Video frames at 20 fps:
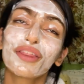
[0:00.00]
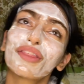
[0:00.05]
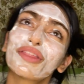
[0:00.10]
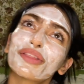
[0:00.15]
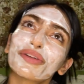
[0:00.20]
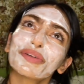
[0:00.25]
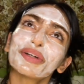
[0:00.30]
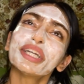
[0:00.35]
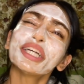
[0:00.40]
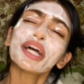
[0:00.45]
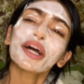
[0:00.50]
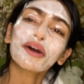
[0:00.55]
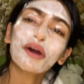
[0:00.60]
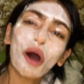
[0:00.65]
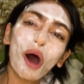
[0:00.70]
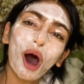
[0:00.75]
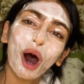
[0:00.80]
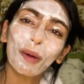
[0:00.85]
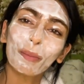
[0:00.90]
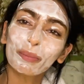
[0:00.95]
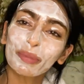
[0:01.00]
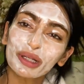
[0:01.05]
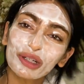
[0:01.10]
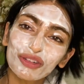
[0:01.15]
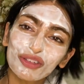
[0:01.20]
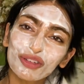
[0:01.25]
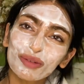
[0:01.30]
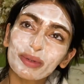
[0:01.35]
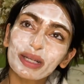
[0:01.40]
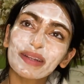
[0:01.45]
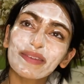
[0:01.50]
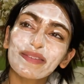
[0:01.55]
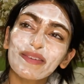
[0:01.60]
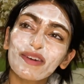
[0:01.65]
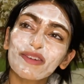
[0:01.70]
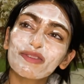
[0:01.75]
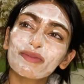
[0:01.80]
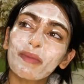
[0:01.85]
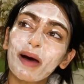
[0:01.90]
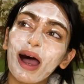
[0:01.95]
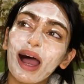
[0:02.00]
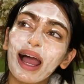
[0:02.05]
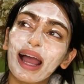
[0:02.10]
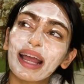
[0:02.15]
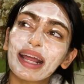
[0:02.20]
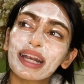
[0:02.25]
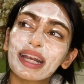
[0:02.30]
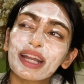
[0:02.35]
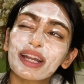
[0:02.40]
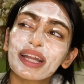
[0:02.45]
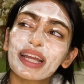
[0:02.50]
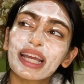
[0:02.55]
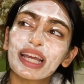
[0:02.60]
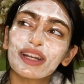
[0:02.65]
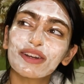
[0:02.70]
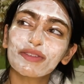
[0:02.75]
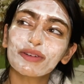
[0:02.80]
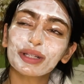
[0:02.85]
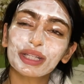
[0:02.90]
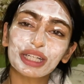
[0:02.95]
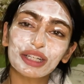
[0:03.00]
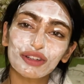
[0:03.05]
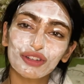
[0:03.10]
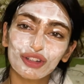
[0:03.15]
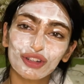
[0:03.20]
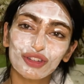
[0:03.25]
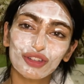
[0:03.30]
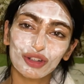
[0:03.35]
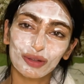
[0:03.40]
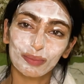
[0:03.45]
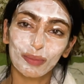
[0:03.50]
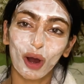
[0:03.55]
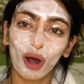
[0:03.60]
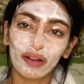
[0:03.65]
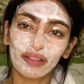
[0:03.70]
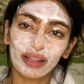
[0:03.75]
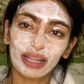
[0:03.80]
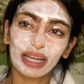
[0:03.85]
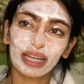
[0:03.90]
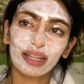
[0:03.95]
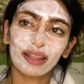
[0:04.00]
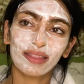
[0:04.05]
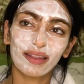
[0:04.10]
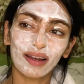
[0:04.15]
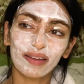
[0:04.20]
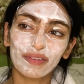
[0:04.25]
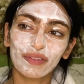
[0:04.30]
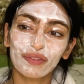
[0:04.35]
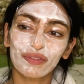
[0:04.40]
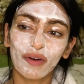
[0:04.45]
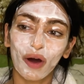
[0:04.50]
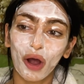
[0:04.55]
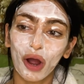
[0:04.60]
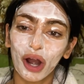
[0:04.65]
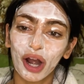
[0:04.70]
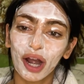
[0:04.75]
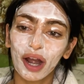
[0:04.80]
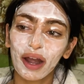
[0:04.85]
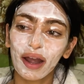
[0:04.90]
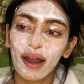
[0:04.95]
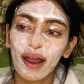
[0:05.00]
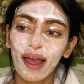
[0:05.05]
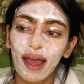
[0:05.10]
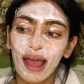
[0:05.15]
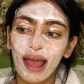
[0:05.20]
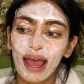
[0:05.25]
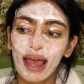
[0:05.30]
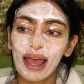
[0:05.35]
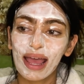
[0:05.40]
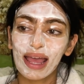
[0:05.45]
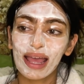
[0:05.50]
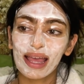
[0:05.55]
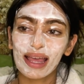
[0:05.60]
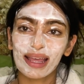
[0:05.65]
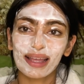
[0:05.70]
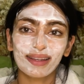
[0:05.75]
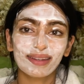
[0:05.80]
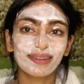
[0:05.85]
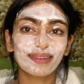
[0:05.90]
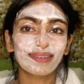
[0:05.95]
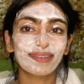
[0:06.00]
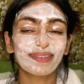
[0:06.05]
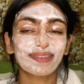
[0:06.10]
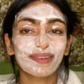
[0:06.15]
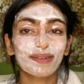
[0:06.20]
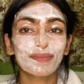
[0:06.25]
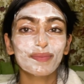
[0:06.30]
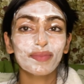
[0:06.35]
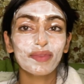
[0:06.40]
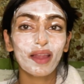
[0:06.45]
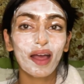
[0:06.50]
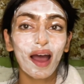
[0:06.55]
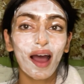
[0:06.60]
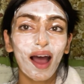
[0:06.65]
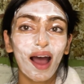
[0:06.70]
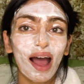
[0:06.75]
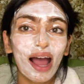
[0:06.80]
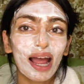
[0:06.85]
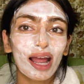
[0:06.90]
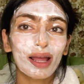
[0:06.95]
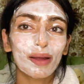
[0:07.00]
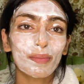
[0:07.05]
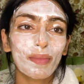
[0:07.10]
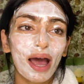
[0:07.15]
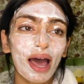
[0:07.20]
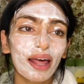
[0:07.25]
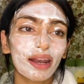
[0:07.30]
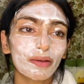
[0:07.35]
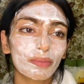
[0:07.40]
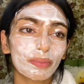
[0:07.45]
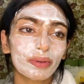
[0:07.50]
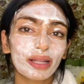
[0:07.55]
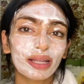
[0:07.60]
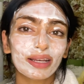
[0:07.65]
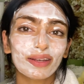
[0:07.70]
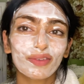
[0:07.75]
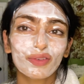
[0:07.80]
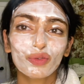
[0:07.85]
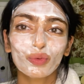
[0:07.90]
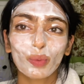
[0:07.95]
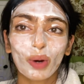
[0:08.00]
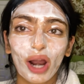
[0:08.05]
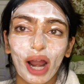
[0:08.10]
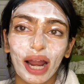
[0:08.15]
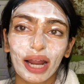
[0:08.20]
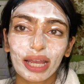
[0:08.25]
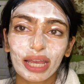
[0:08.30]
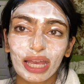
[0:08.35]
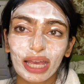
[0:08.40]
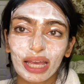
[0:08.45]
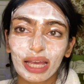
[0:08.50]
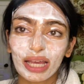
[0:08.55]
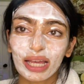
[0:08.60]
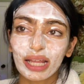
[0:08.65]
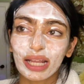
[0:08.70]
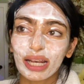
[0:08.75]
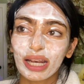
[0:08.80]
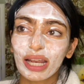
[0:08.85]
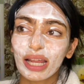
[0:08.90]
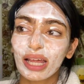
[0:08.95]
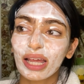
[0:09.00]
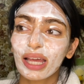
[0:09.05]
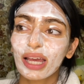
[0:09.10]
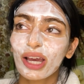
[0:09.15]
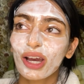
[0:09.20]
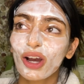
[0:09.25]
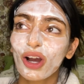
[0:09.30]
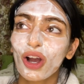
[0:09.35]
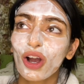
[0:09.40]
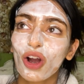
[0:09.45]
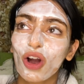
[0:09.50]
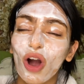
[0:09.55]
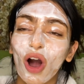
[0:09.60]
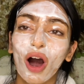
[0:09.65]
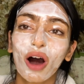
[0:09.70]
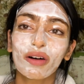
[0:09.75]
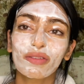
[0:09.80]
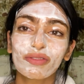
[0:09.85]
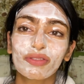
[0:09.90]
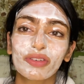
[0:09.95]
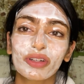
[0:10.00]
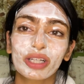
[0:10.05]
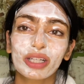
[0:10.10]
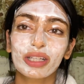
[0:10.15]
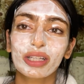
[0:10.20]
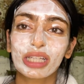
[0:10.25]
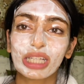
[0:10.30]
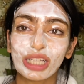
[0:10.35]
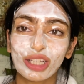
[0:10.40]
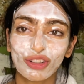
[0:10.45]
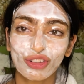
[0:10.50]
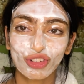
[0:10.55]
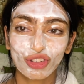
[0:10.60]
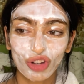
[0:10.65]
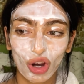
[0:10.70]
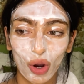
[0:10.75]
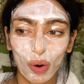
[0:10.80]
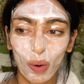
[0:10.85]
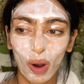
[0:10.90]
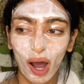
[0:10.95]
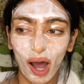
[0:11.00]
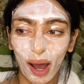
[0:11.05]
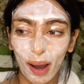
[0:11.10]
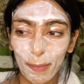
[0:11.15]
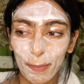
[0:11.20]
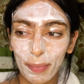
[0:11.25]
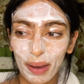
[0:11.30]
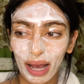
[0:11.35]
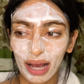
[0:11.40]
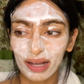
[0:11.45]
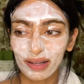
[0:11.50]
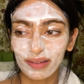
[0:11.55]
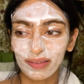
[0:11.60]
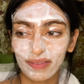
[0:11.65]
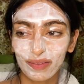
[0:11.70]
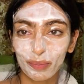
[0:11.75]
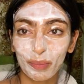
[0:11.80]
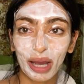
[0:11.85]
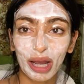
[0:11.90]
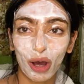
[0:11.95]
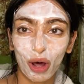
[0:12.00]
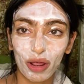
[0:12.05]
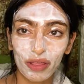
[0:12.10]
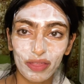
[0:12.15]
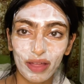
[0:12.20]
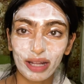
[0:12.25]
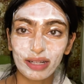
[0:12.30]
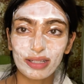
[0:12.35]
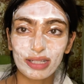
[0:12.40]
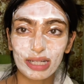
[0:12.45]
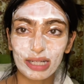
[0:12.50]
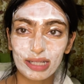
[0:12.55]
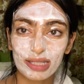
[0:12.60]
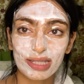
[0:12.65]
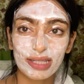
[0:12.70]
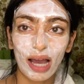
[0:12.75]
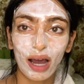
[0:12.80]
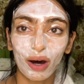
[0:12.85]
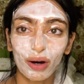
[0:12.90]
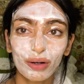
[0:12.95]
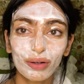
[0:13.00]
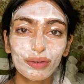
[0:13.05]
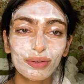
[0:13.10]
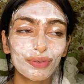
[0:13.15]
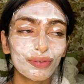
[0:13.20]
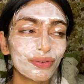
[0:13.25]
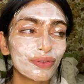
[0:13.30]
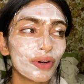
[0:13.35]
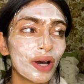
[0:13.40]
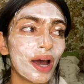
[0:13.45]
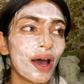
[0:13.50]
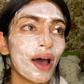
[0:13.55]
3 accomplishments of mine in relation to modeling thus far is I'm at a place where I can confidently show up as my authentic self